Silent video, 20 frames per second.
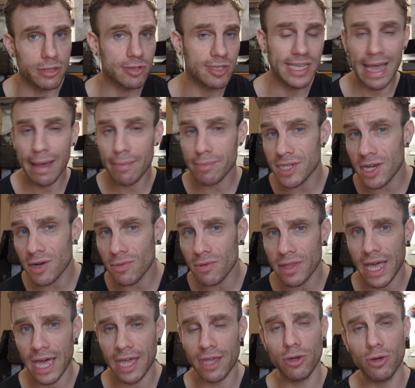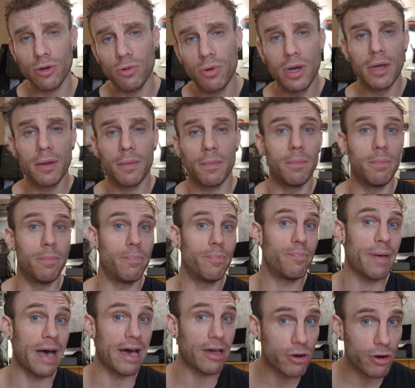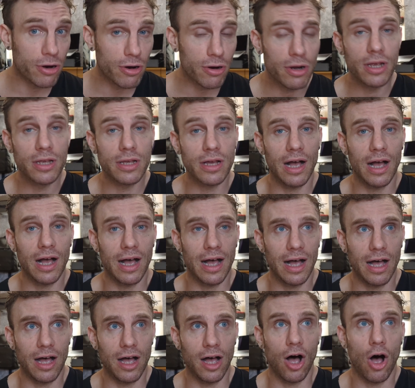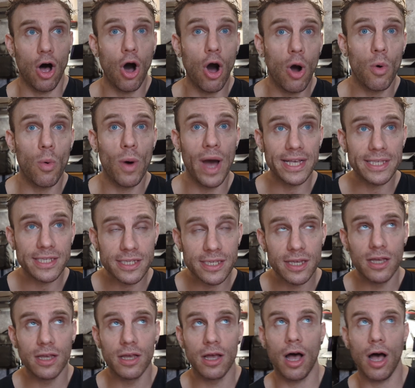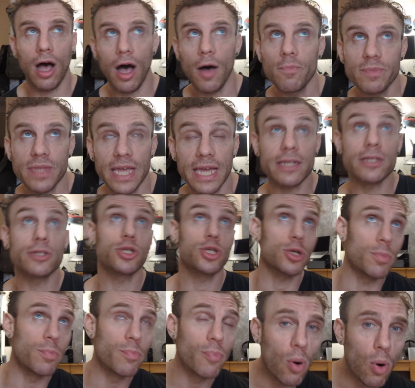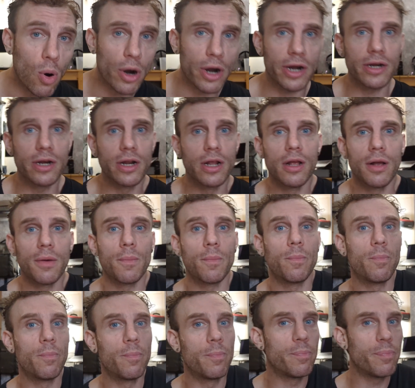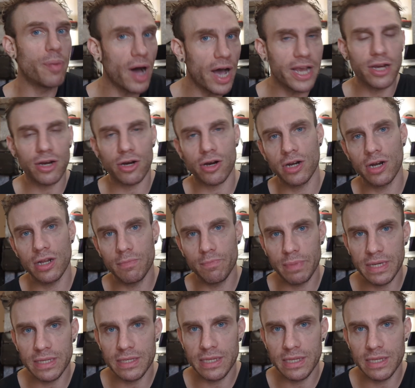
Samsung will get you better uh, OS update support, but you're going to be